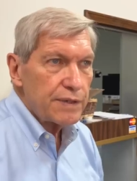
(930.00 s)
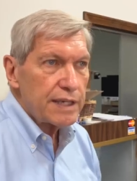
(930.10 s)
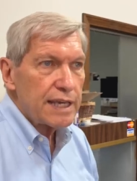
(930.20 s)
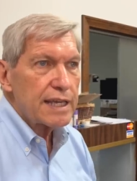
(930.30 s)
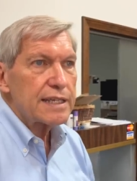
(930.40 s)
you
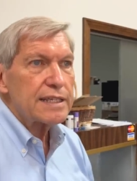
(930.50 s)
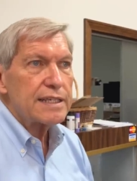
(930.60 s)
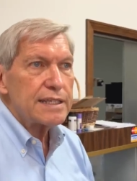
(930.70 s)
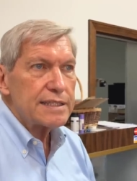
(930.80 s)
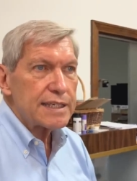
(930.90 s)
can't
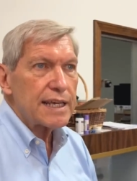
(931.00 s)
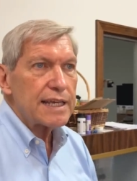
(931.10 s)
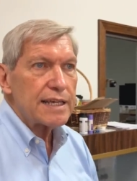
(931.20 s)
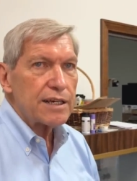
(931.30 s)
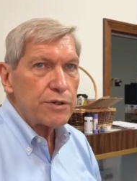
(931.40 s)

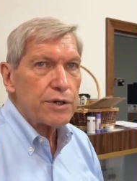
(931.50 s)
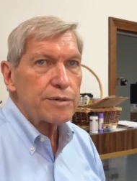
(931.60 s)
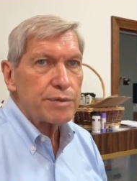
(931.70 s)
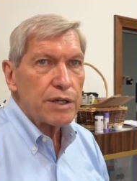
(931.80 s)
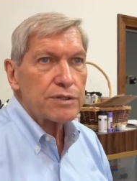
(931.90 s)
say a coin
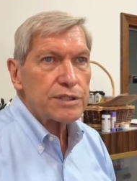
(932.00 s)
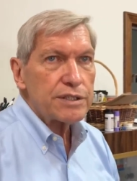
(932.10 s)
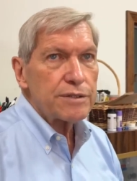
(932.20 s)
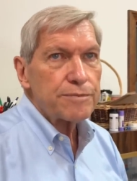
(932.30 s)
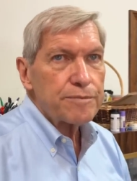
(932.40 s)
belongs to
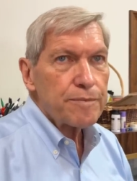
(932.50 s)
you.